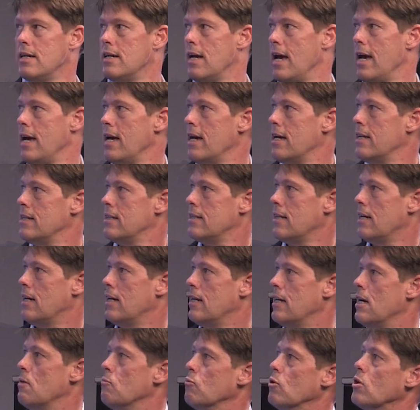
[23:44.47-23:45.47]
And
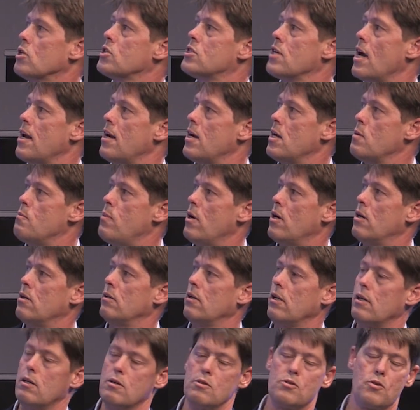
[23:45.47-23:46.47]
we're excited about
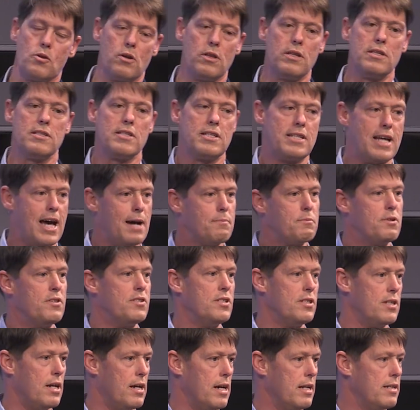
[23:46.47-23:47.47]
sort of these adaptive
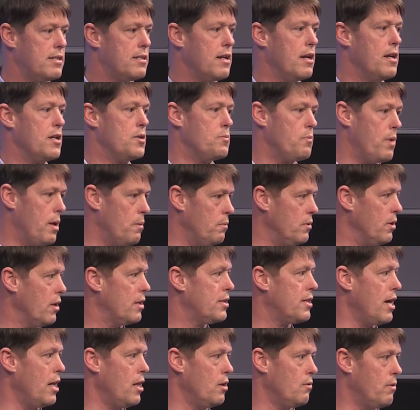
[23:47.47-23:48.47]
design studies and be able to
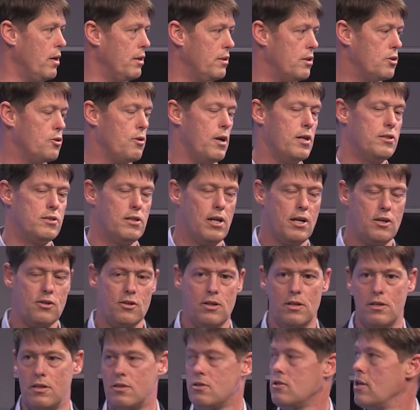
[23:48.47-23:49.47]
accelerate the translation
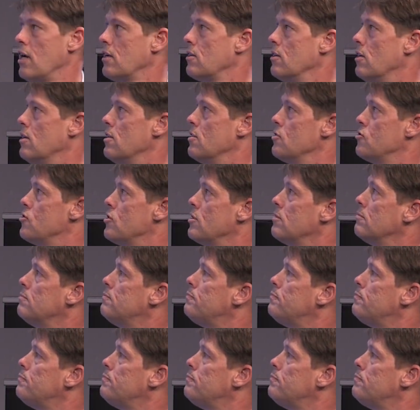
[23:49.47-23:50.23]
of this technology.